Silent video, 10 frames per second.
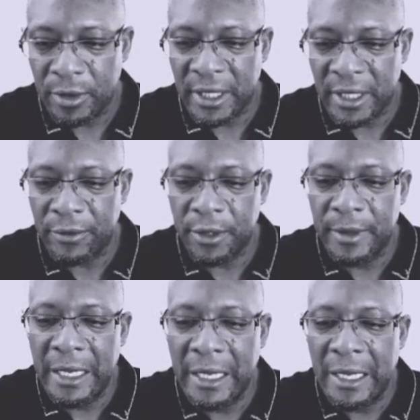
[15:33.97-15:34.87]
There we go.
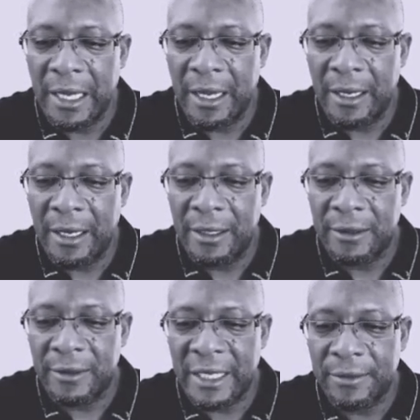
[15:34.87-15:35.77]

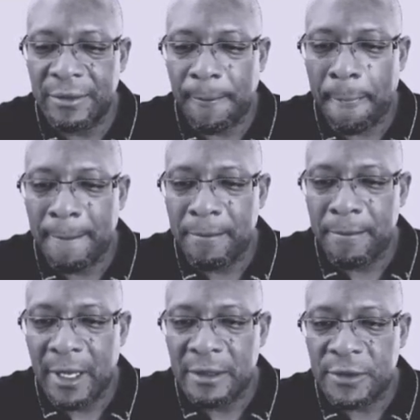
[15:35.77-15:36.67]
Right.
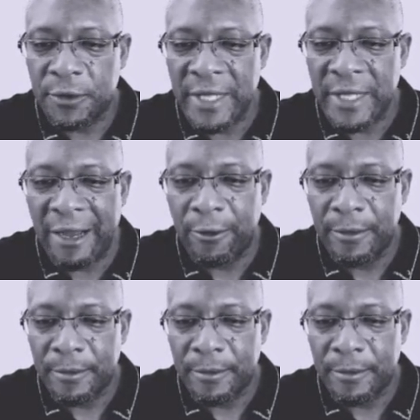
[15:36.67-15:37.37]
So now